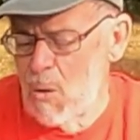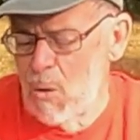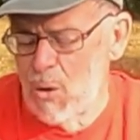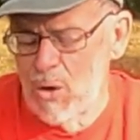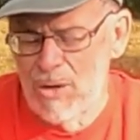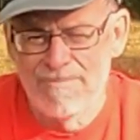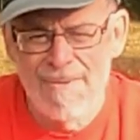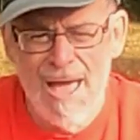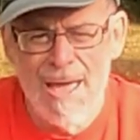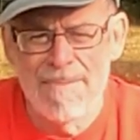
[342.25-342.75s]

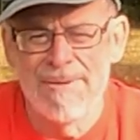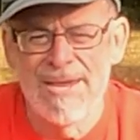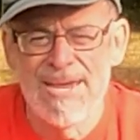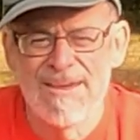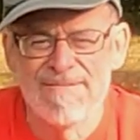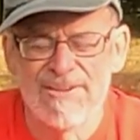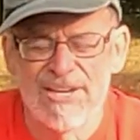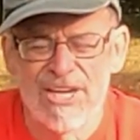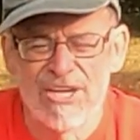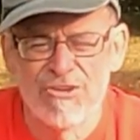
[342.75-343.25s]
or maybe
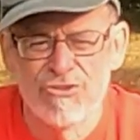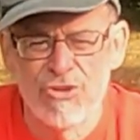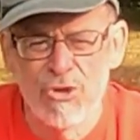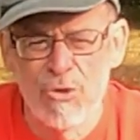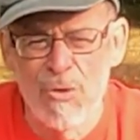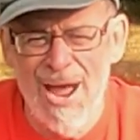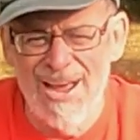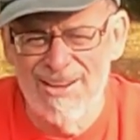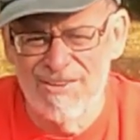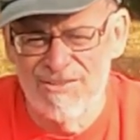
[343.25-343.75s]
even a
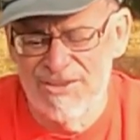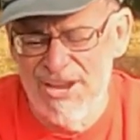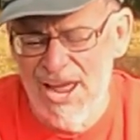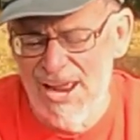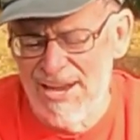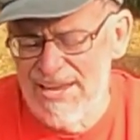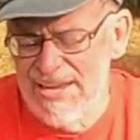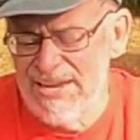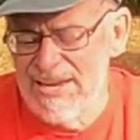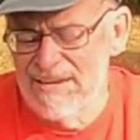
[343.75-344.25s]
2x
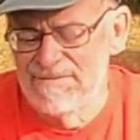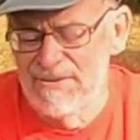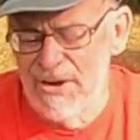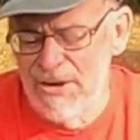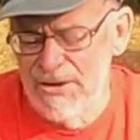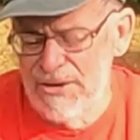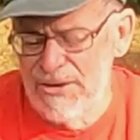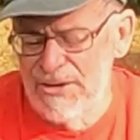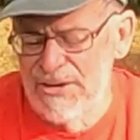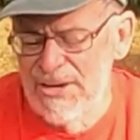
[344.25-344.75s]

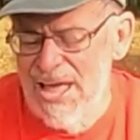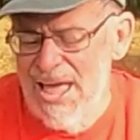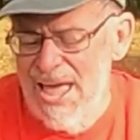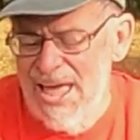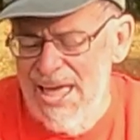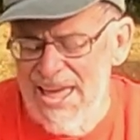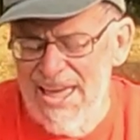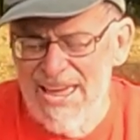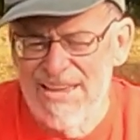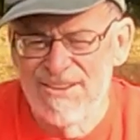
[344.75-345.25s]
teleconverter
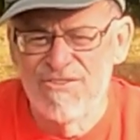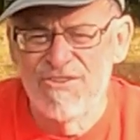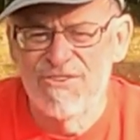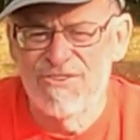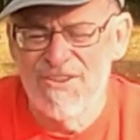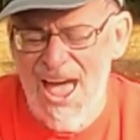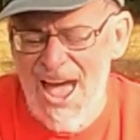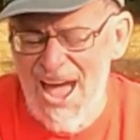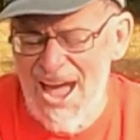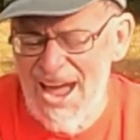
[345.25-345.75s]

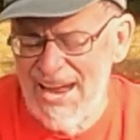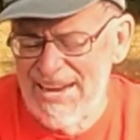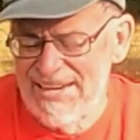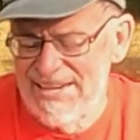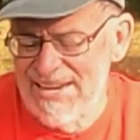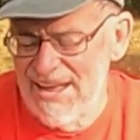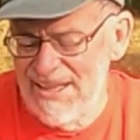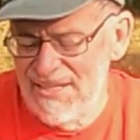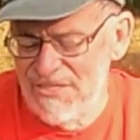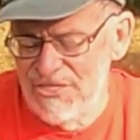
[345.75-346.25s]

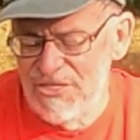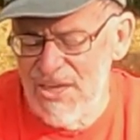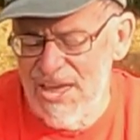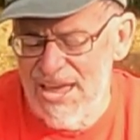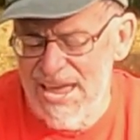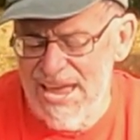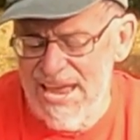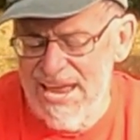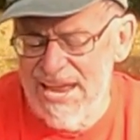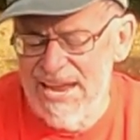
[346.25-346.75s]
inside
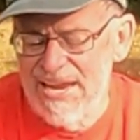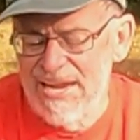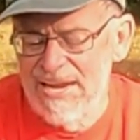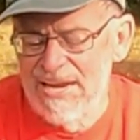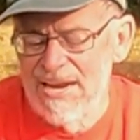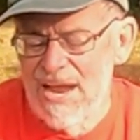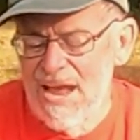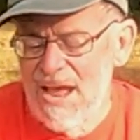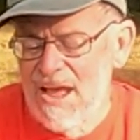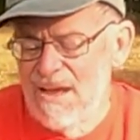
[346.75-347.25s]

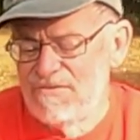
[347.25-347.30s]
the